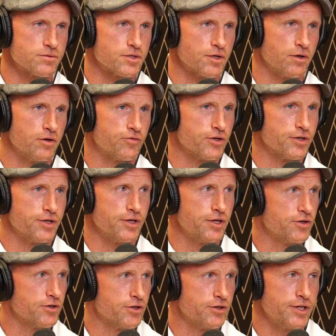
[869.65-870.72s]
So if you're
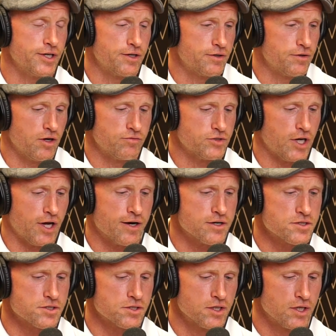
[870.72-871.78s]
in, you're in need of
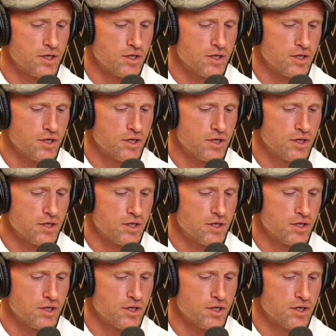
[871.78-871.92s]
tires,